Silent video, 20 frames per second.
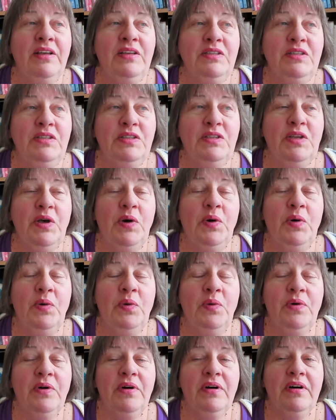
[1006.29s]

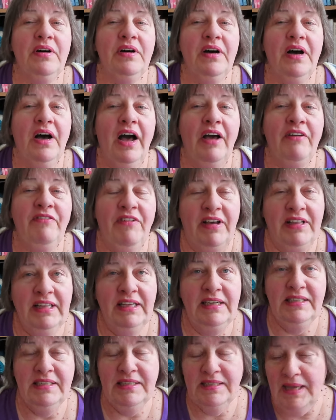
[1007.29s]
So I
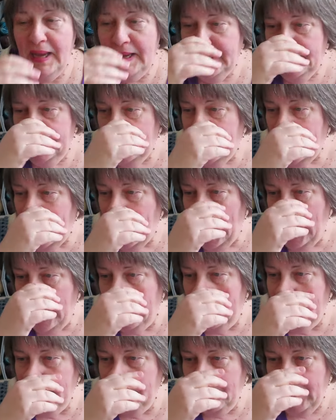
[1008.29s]
finally decided
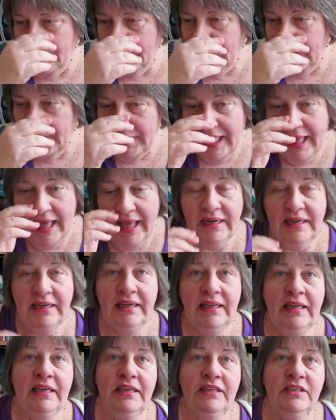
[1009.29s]
my
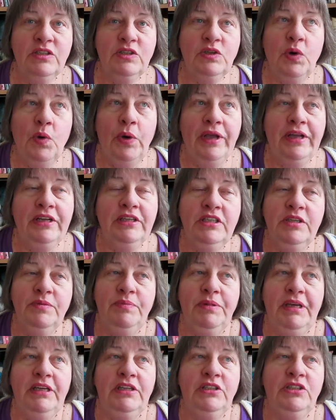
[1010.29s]
plan is going to
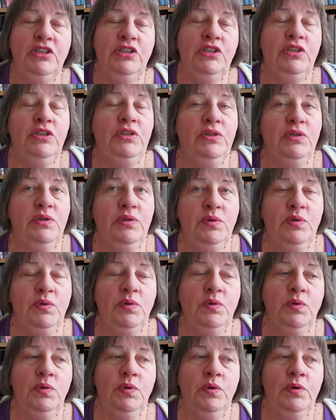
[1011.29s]
be
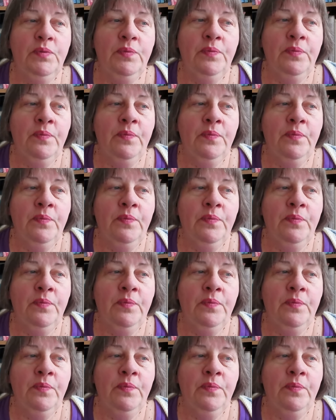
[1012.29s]
to